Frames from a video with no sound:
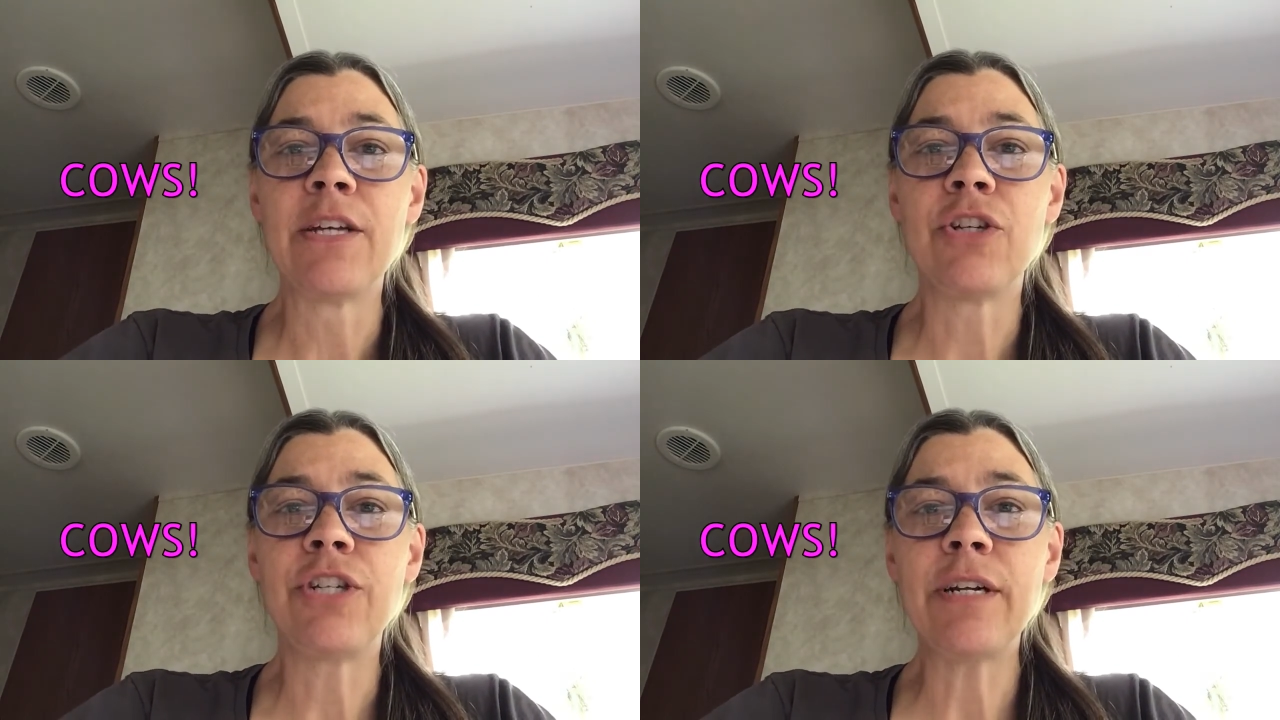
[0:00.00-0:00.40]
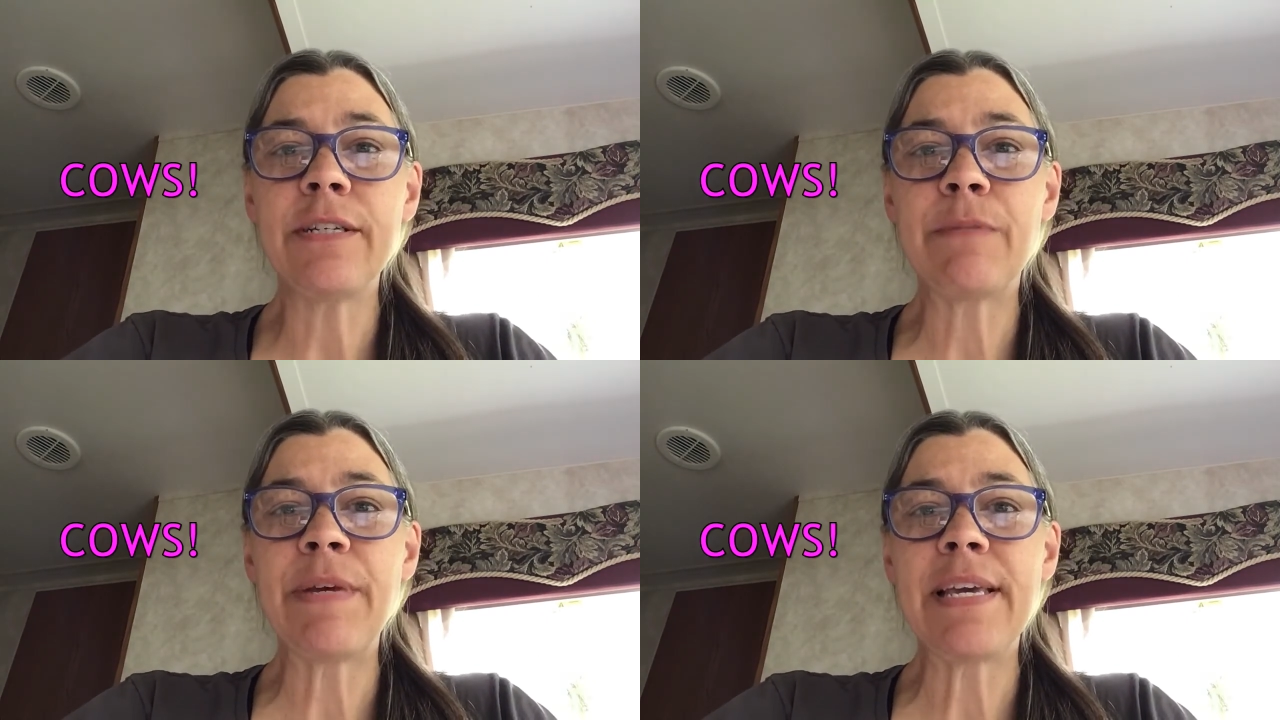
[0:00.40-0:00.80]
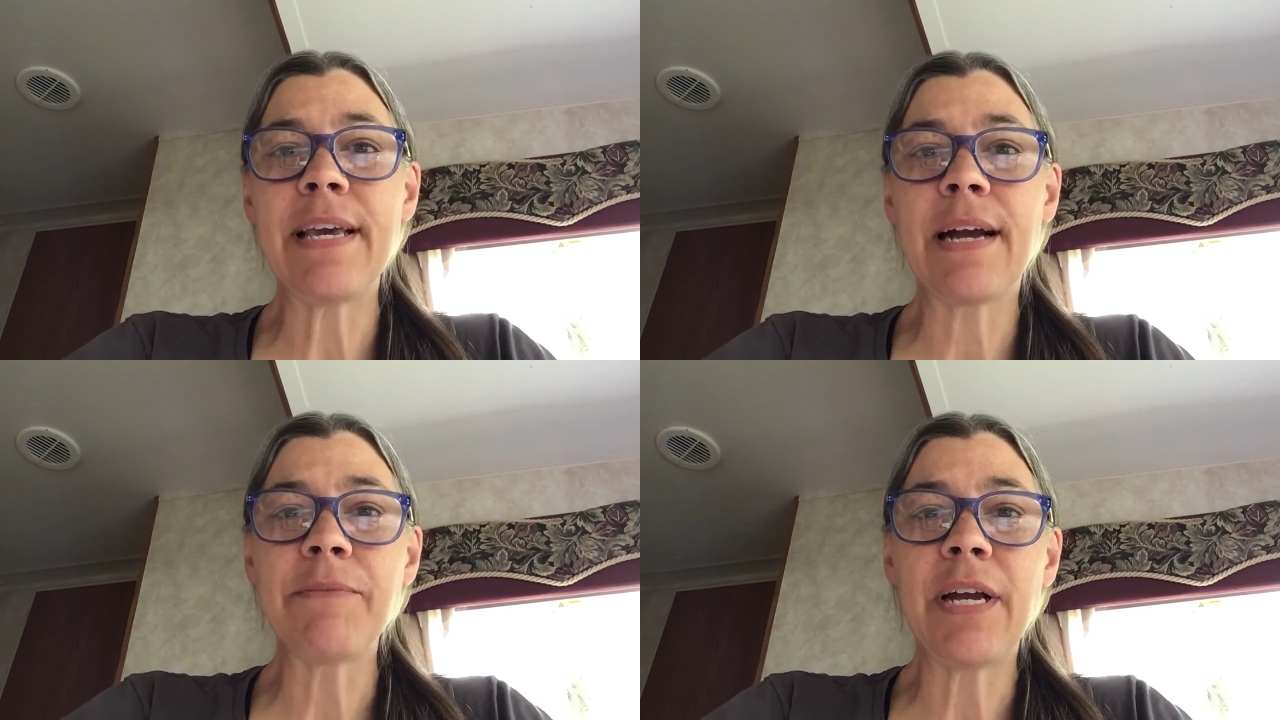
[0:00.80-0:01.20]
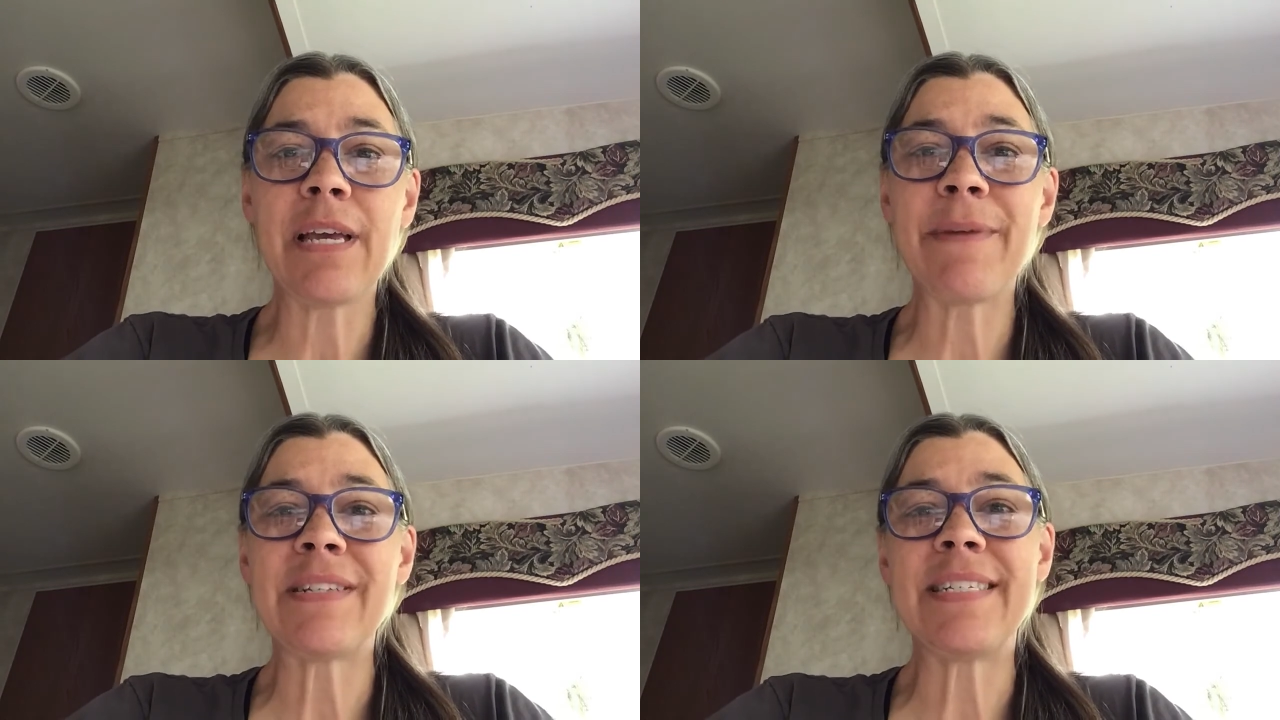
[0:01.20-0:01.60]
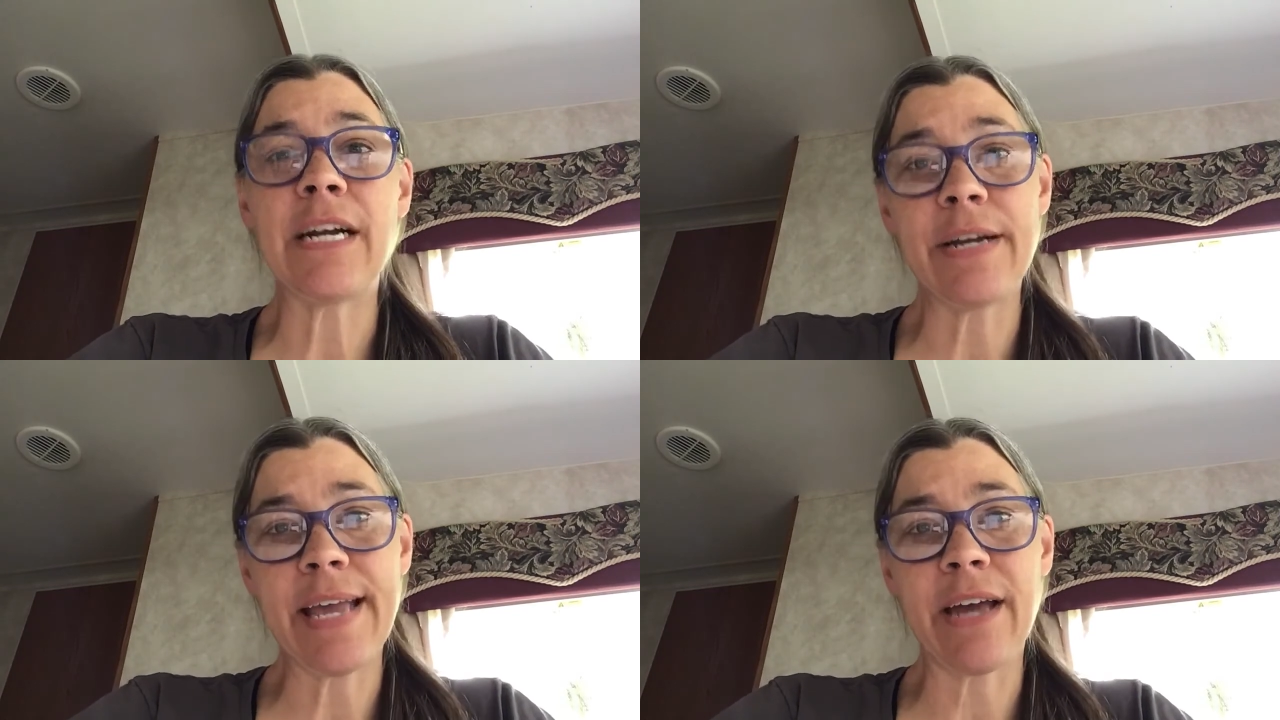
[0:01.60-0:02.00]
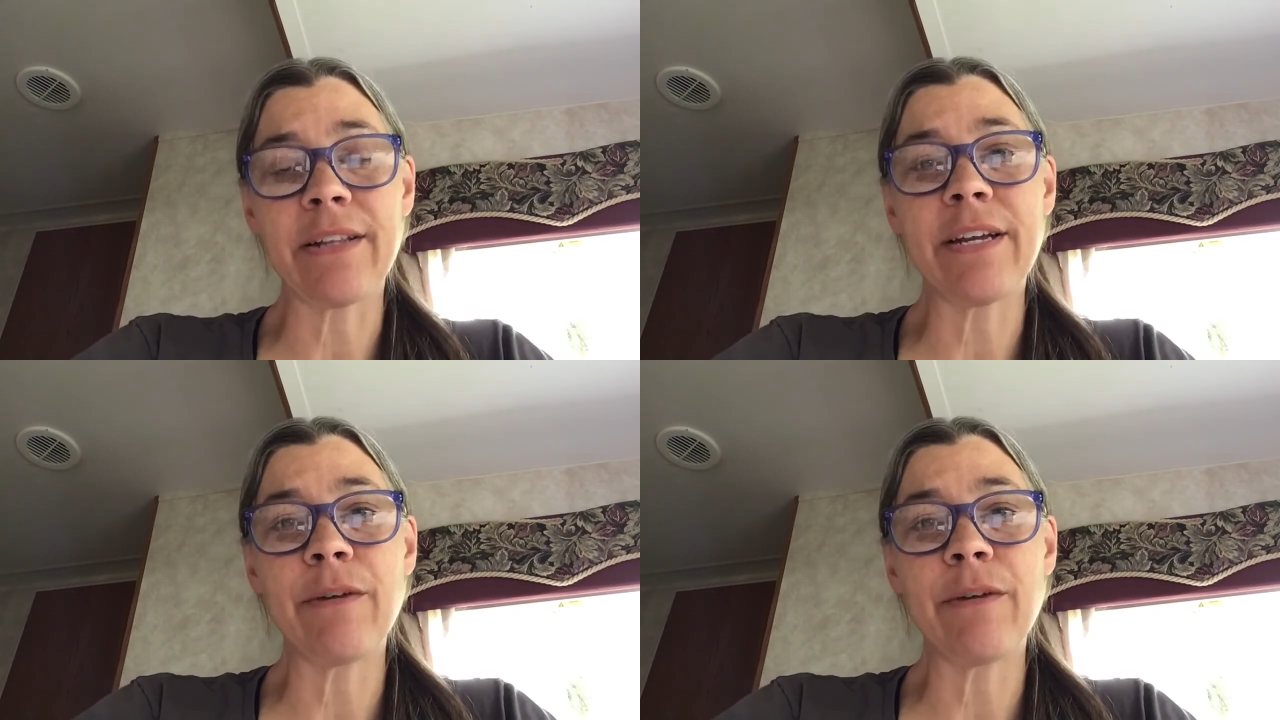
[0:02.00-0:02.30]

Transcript: So generally speaking, I'm talking about dairy cattle